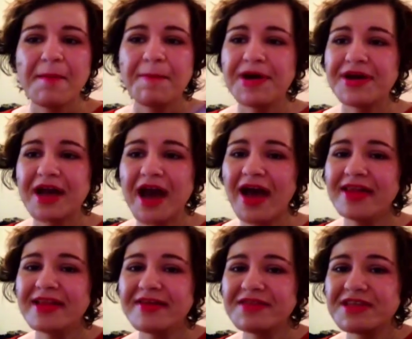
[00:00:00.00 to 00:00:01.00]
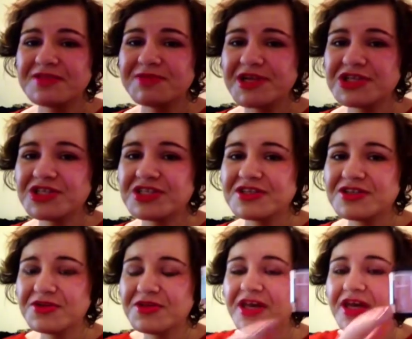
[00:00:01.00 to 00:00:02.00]
But I love these blushes. You
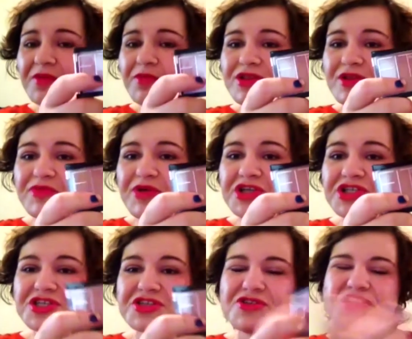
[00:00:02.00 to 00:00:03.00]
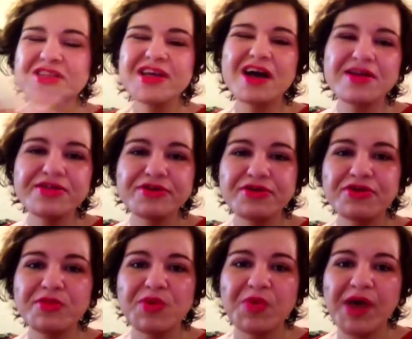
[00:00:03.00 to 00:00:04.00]
know, they come with the brush and usually I'll throw
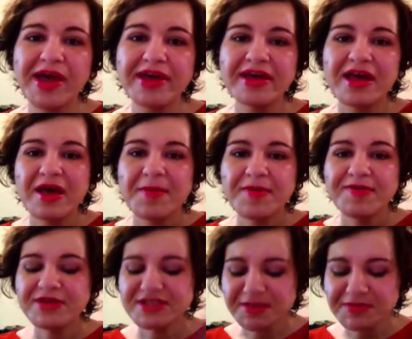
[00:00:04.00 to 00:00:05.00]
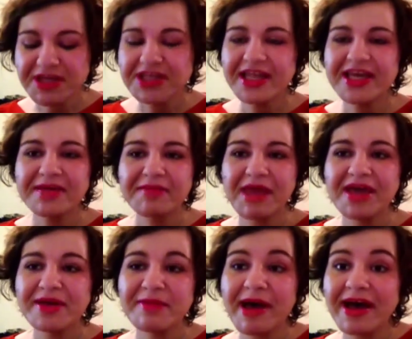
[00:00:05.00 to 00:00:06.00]
them away. But for something like a
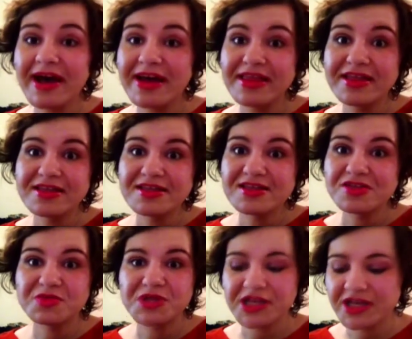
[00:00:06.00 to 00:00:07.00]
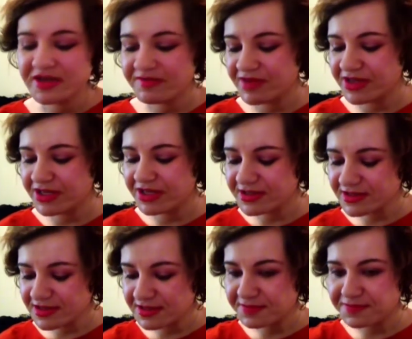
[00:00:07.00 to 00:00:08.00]
makeup bag, I think this is really
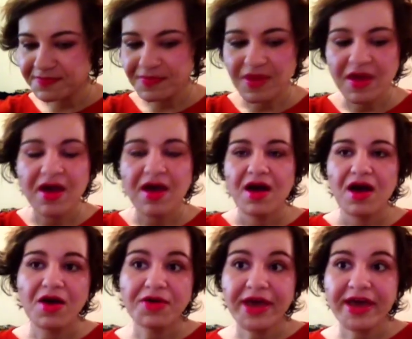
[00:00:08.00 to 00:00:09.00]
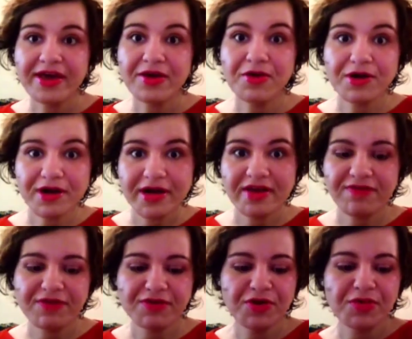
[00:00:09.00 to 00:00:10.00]
convenient. Okay, or
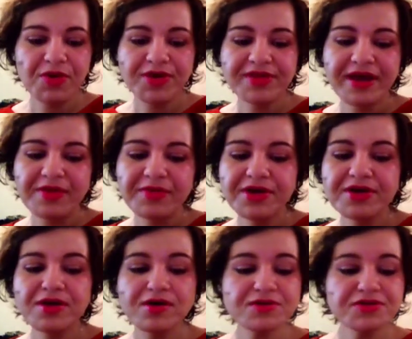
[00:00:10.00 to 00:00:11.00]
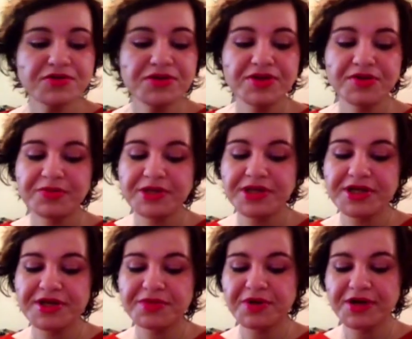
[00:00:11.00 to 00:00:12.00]
if you don't want that one, also another really
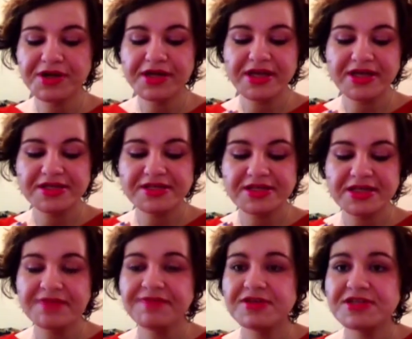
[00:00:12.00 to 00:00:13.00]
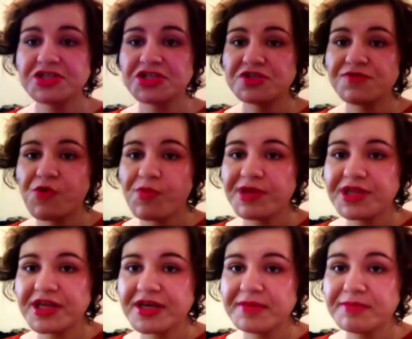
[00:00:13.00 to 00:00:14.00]
good one is the Physicians
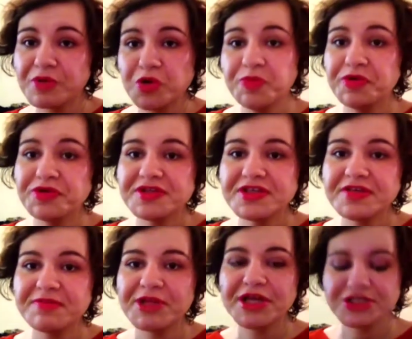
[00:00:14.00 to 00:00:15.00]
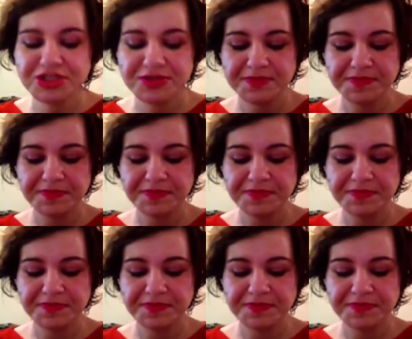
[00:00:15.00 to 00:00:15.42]
Formula Mood Boosting Blush.